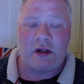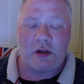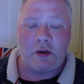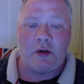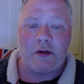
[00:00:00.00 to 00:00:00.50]

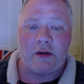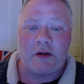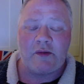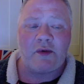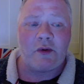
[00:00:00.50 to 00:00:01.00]
calling
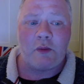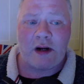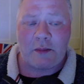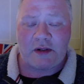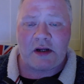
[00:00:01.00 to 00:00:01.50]
for what
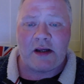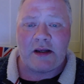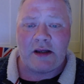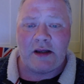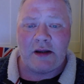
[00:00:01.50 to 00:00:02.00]
I'm saying
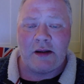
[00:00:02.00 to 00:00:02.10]
here,